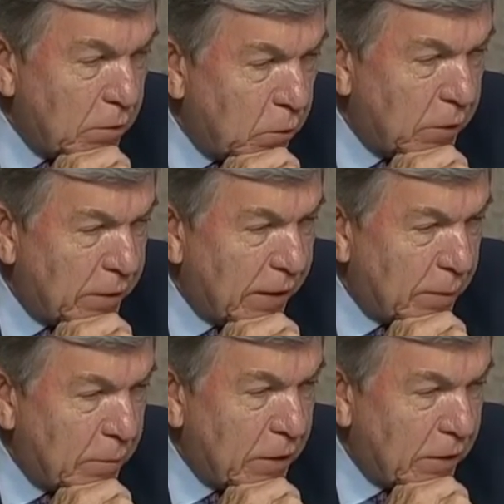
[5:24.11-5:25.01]
What did
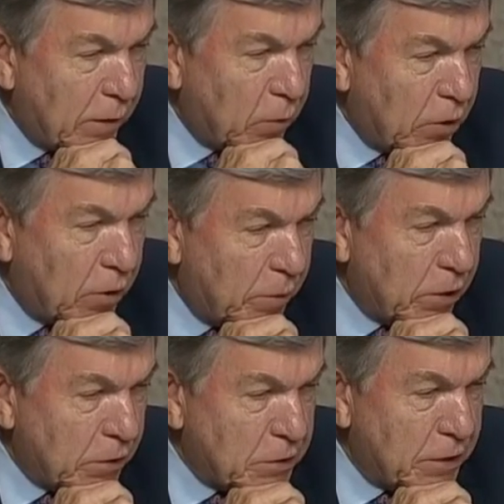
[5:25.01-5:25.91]
that mean they were going to be
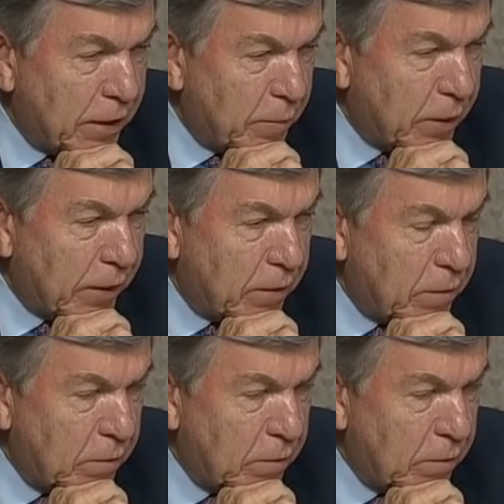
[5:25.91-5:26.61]
on standby?